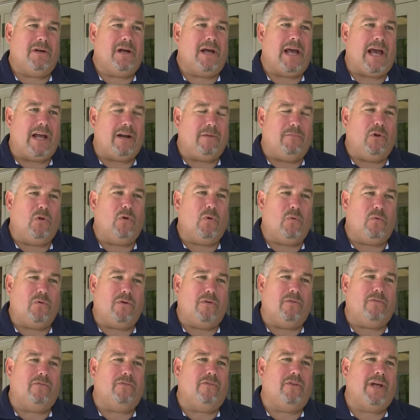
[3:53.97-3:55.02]
animal
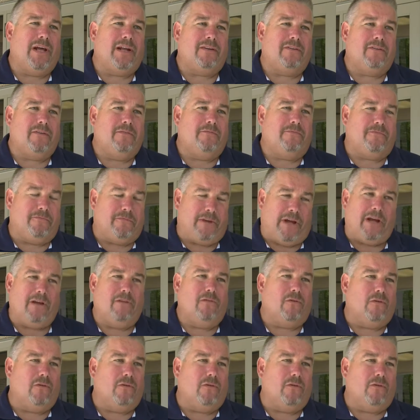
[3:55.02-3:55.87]
owners that fail